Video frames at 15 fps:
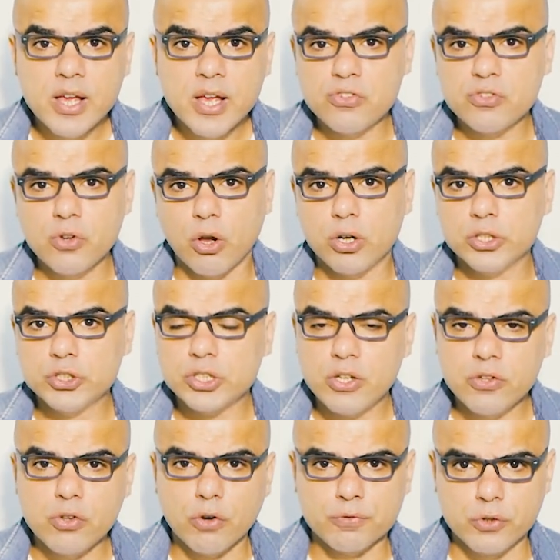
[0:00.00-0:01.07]
this knowledge
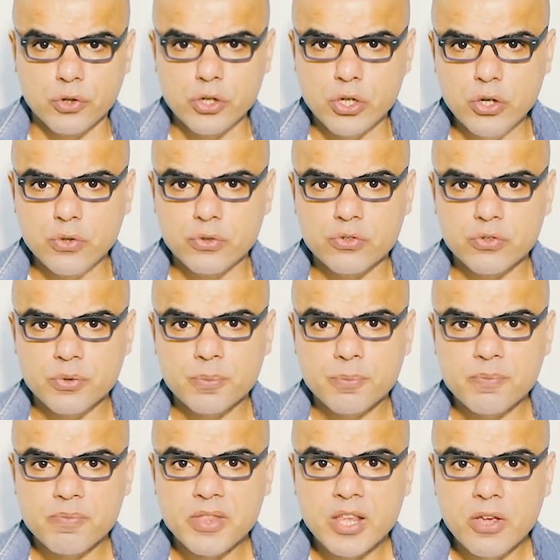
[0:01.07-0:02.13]
is of no use,
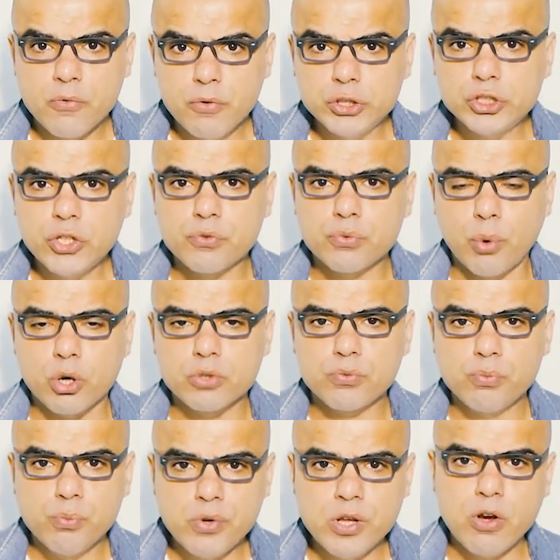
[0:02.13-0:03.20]
which is
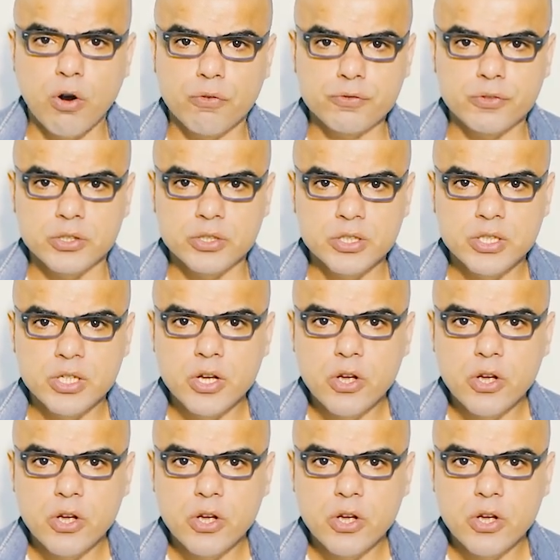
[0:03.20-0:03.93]
what we offer.